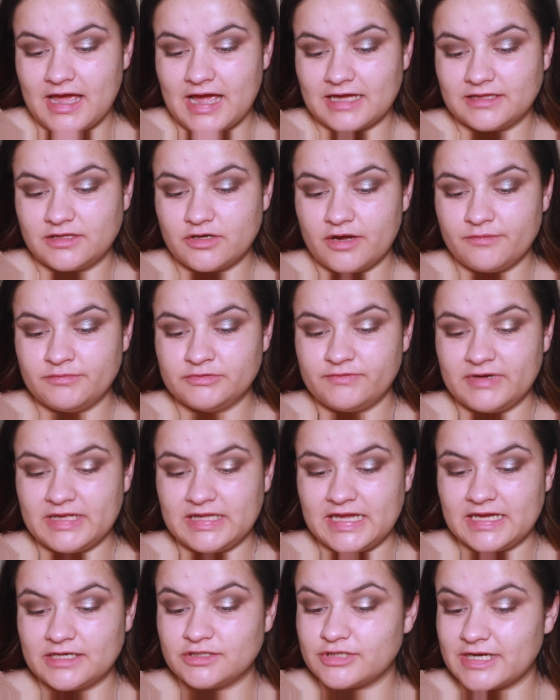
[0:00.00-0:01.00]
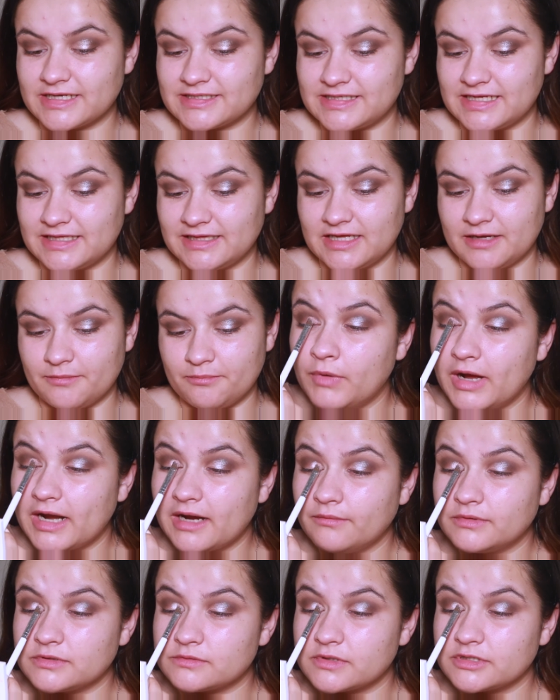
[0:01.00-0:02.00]
I thought it was really interesting that when
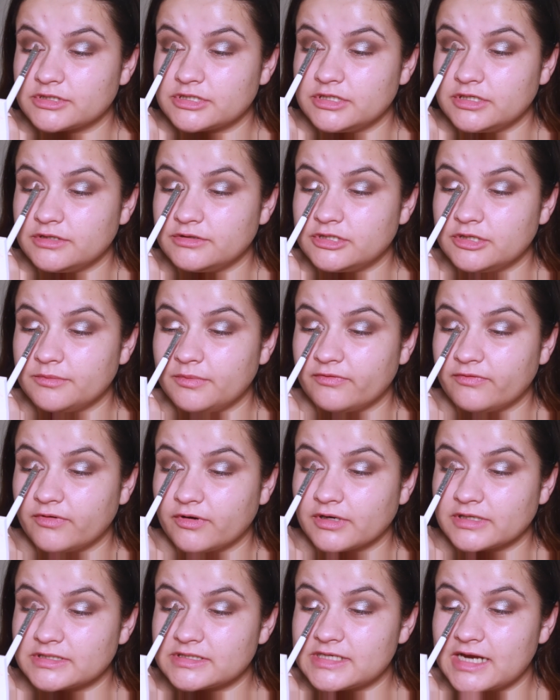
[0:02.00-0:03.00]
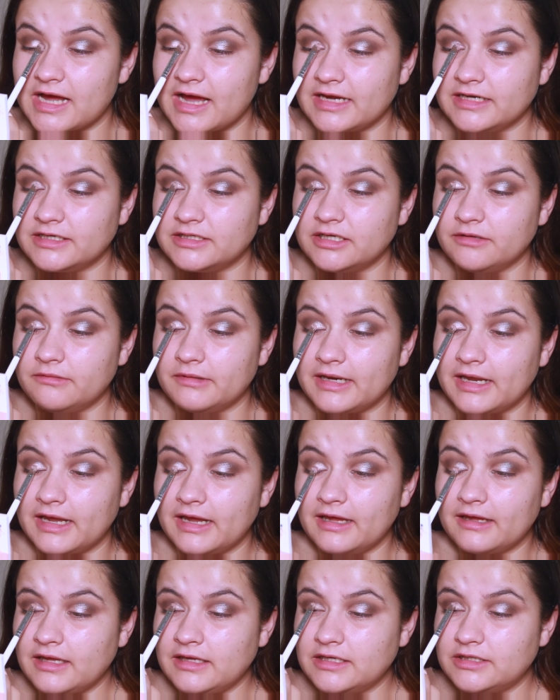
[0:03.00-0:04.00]
I was watching YouTube before I started doing
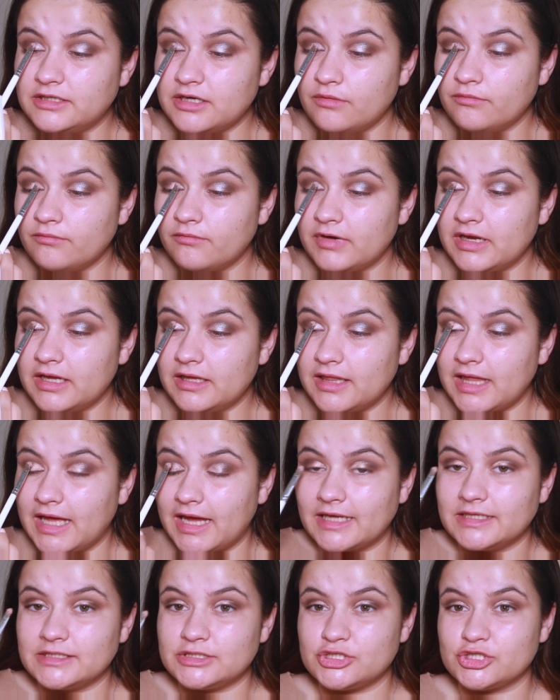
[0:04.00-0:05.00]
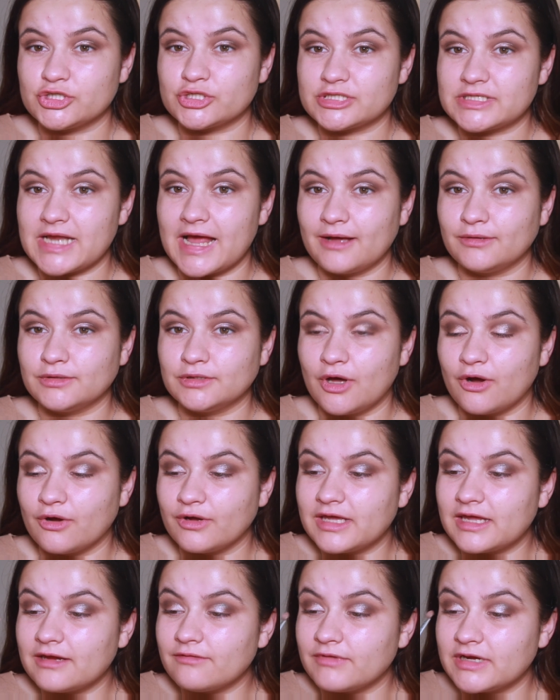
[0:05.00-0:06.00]
it, you don't realise just how
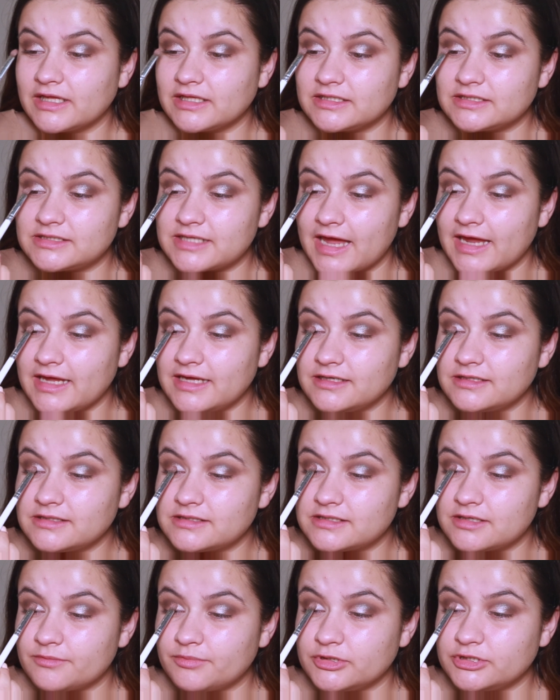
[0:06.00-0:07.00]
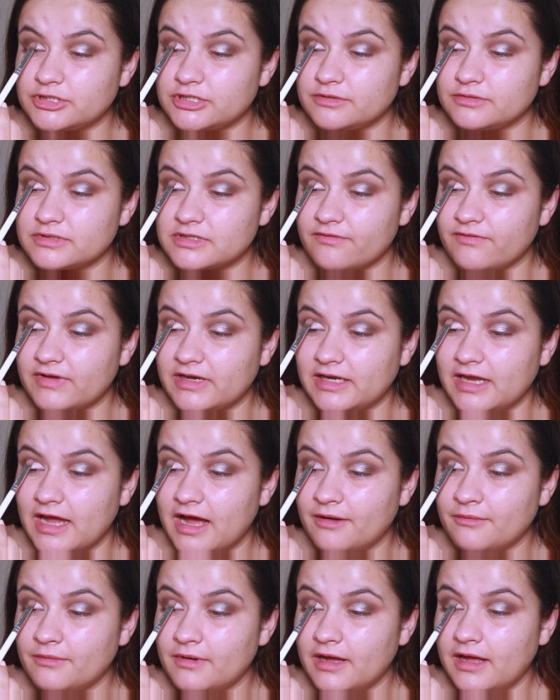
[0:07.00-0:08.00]
long it really takes to produce a
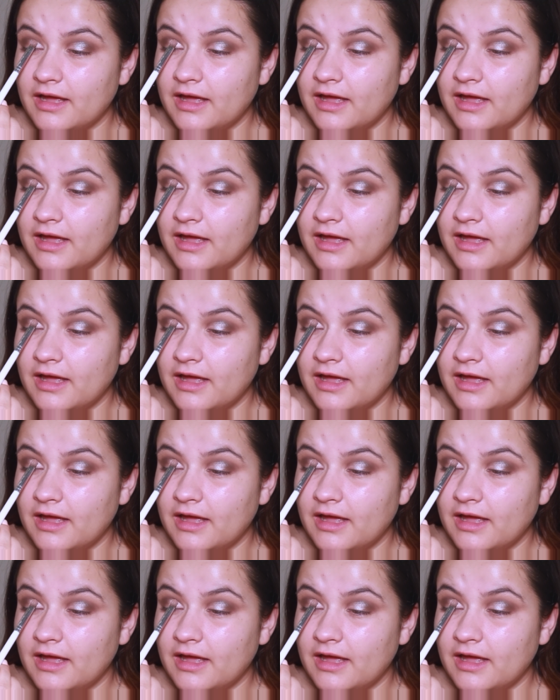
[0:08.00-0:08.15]
video